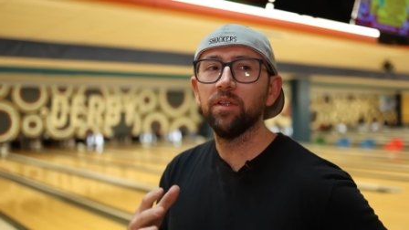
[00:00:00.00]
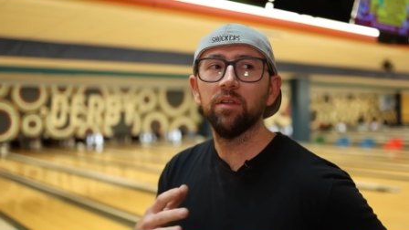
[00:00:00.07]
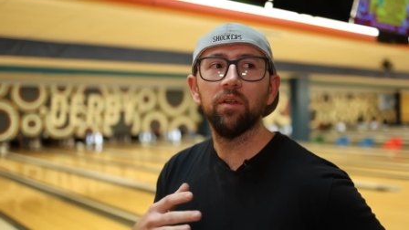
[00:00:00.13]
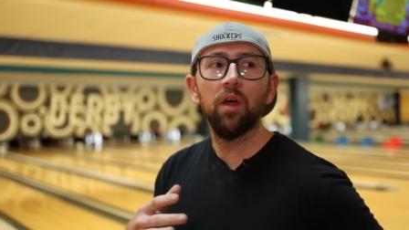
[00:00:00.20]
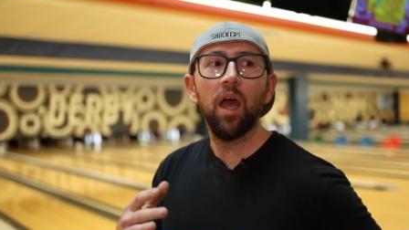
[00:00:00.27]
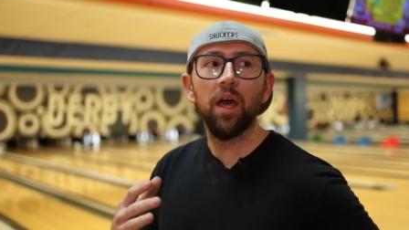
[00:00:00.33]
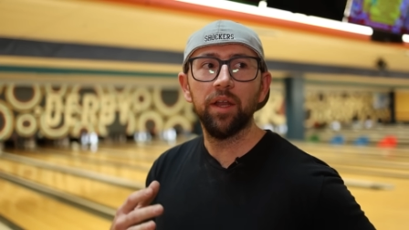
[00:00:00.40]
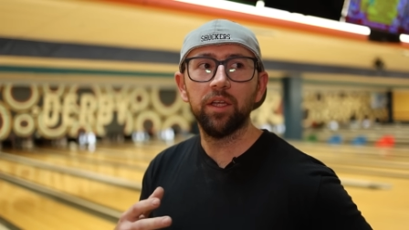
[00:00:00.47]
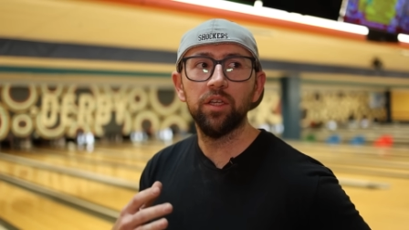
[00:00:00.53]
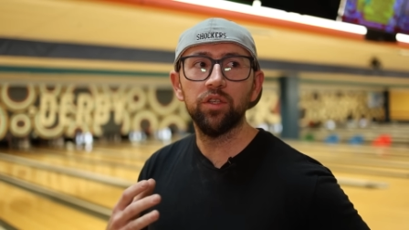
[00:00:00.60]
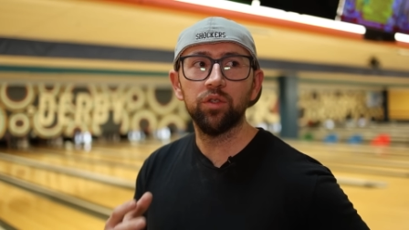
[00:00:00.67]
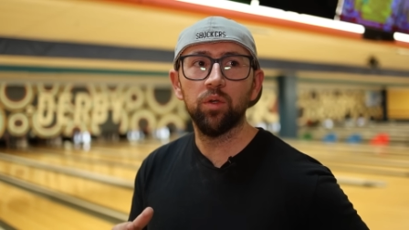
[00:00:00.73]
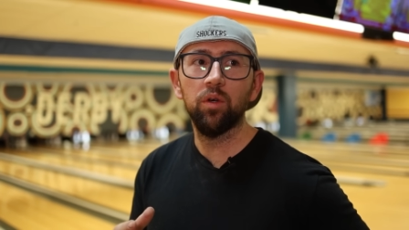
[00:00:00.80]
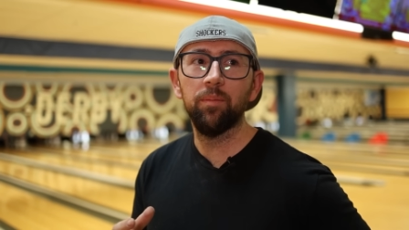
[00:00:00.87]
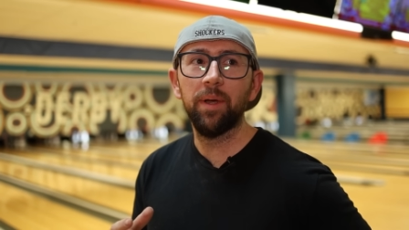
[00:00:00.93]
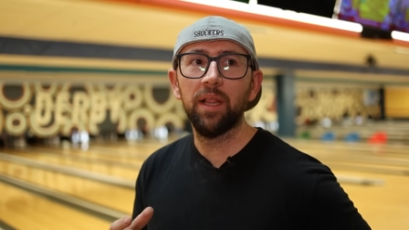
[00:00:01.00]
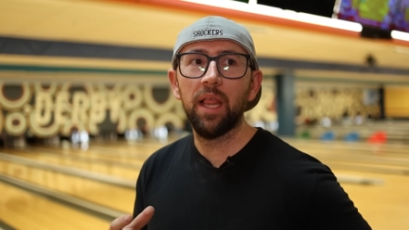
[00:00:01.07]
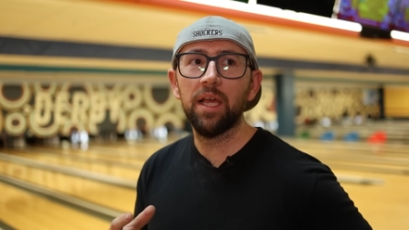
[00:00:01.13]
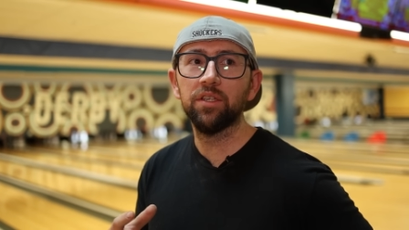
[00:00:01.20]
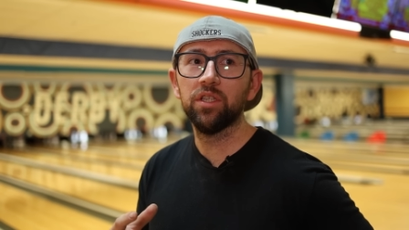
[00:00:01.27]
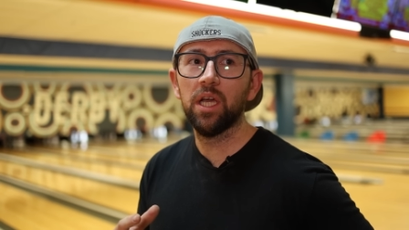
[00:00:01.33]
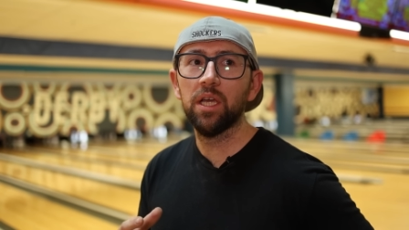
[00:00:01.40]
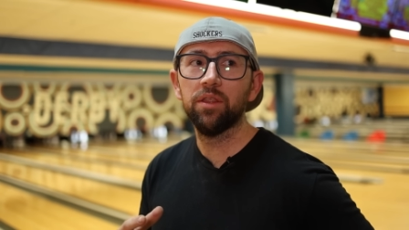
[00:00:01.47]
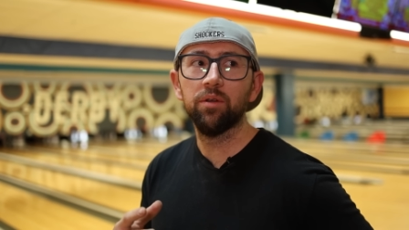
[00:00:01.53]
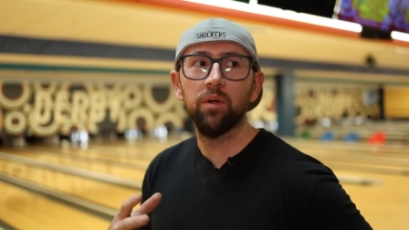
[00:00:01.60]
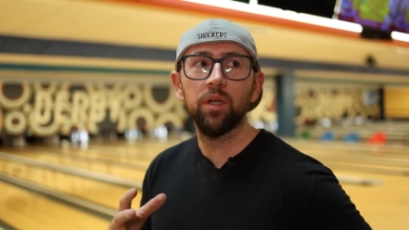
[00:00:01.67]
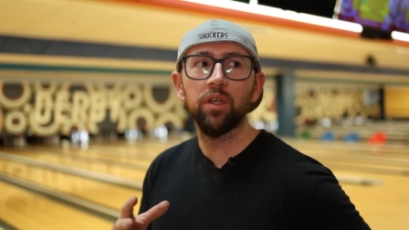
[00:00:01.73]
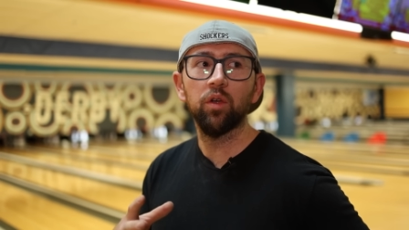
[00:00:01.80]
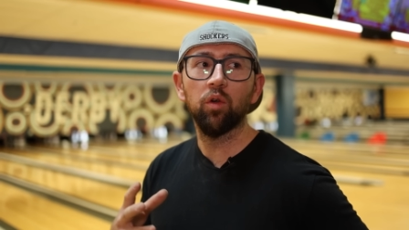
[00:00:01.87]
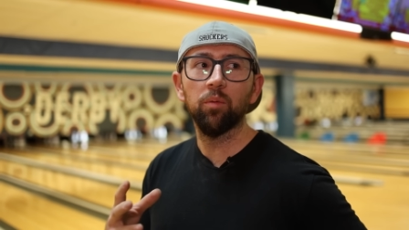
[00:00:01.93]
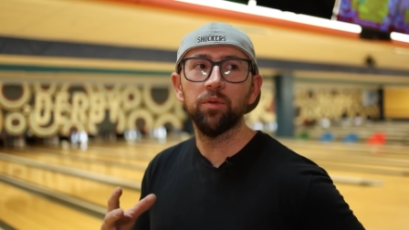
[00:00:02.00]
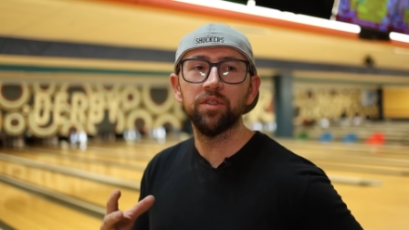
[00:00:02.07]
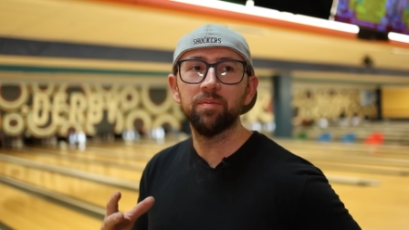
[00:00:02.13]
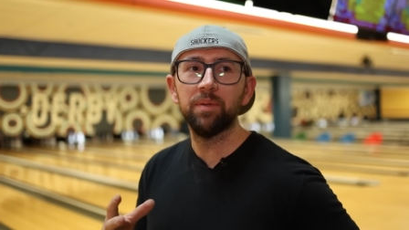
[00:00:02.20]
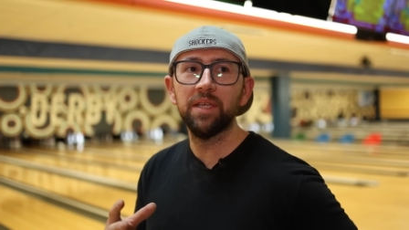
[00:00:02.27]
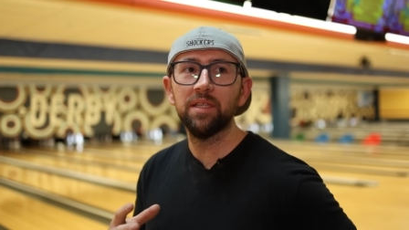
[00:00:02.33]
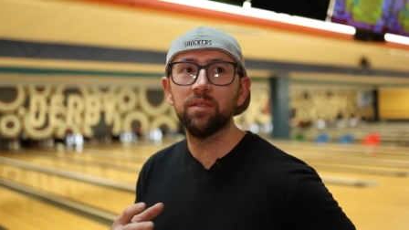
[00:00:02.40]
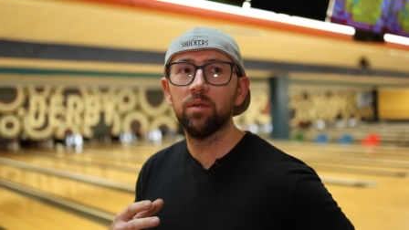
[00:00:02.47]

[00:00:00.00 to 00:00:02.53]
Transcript: a little out of control in my last shot, throwing at normal speed,